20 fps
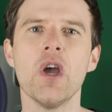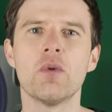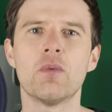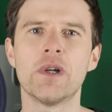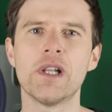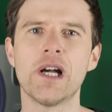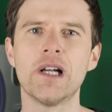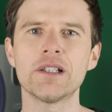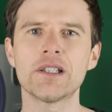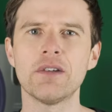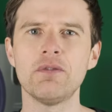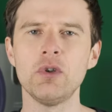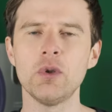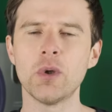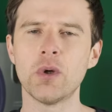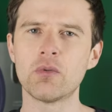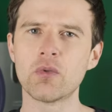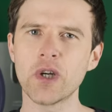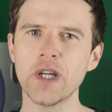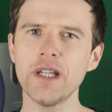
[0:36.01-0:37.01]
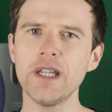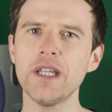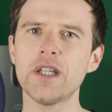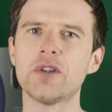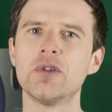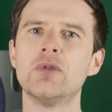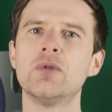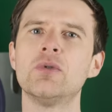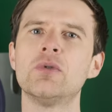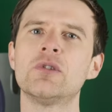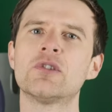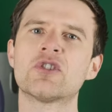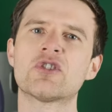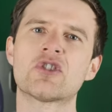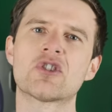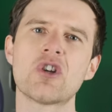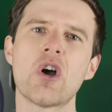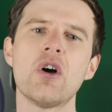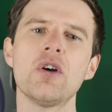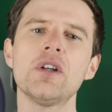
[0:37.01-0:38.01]
when I'll give you a really cool
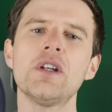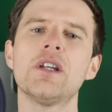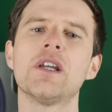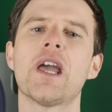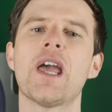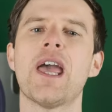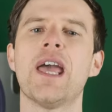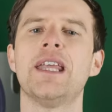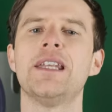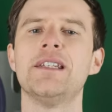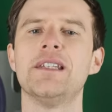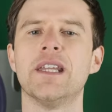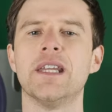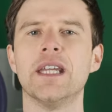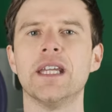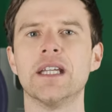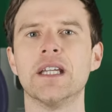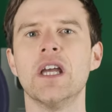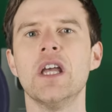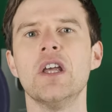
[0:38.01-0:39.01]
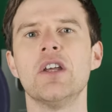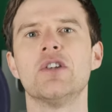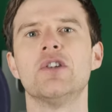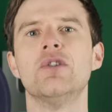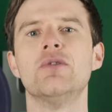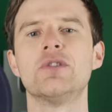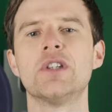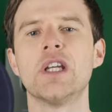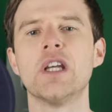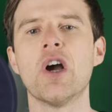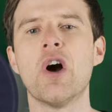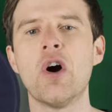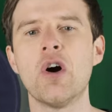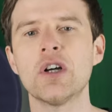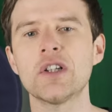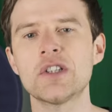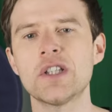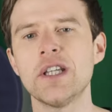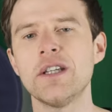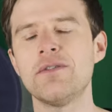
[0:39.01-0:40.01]
song ending using
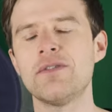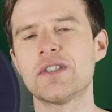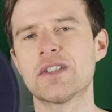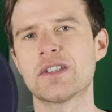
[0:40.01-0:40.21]
octaves,